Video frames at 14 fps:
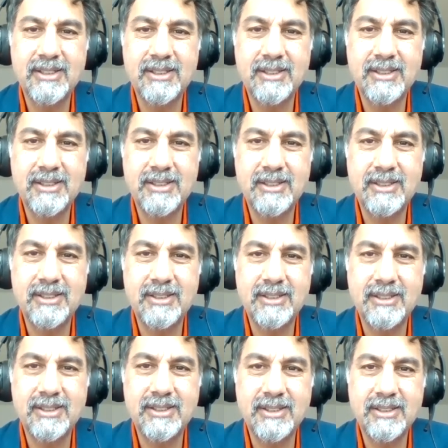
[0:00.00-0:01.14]

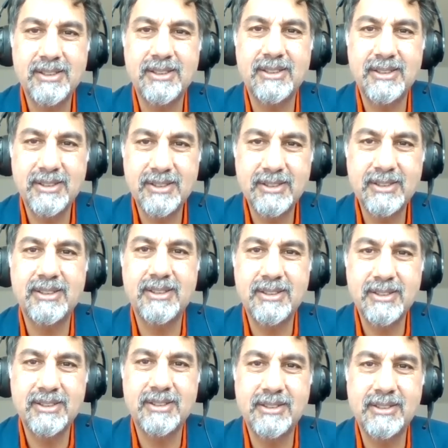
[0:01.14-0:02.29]

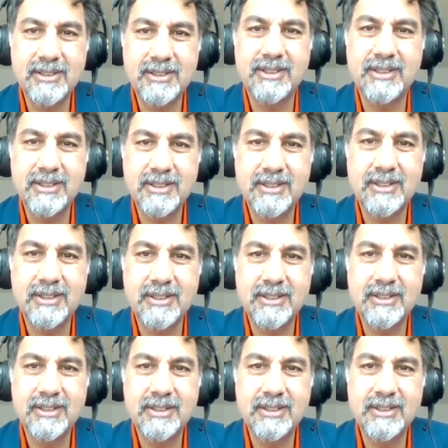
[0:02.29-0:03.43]

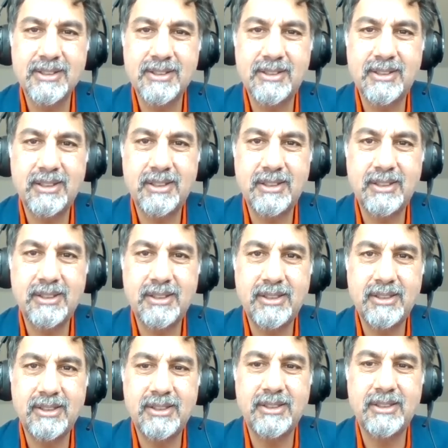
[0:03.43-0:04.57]

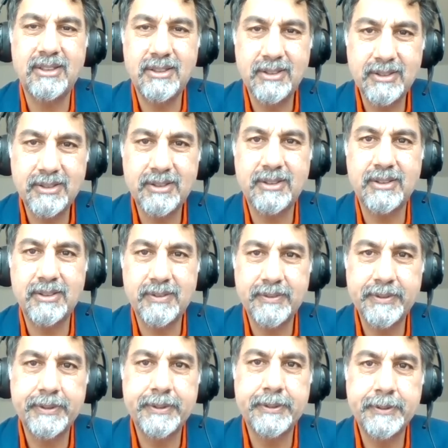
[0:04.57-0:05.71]

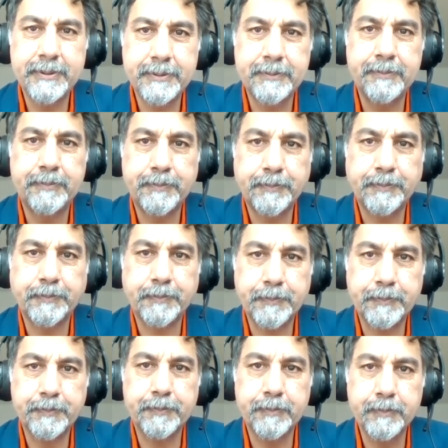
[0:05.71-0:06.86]

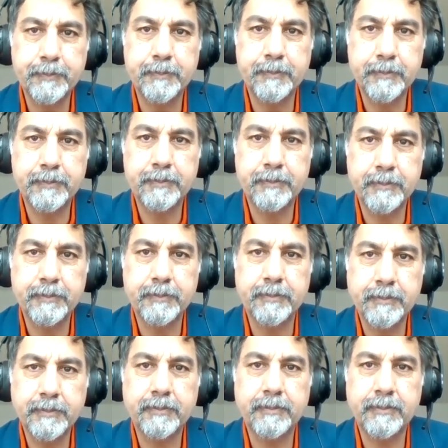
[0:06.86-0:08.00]
(silent)